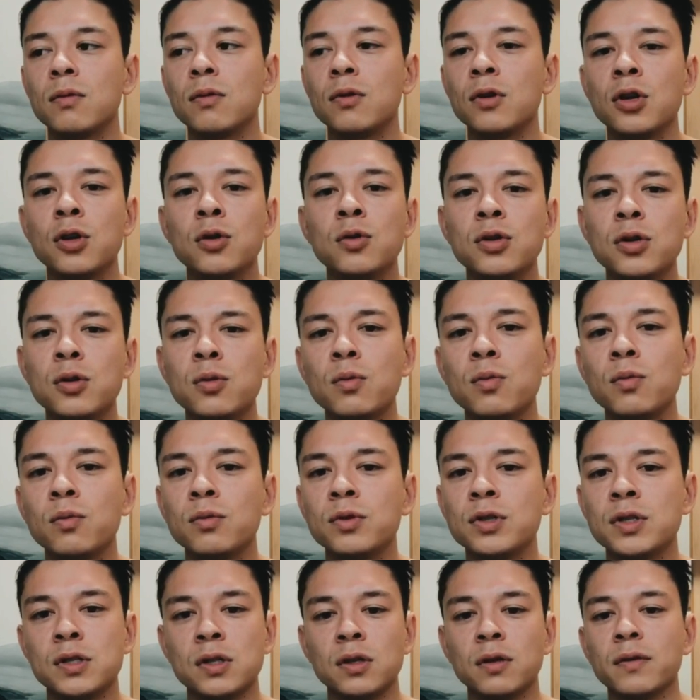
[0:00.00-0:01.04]
do
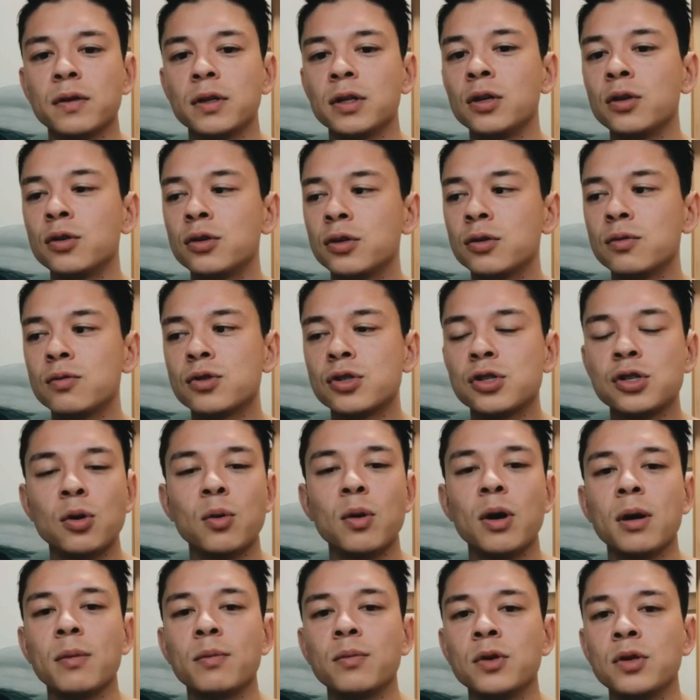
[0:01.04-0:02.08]
deserve it. You do show up.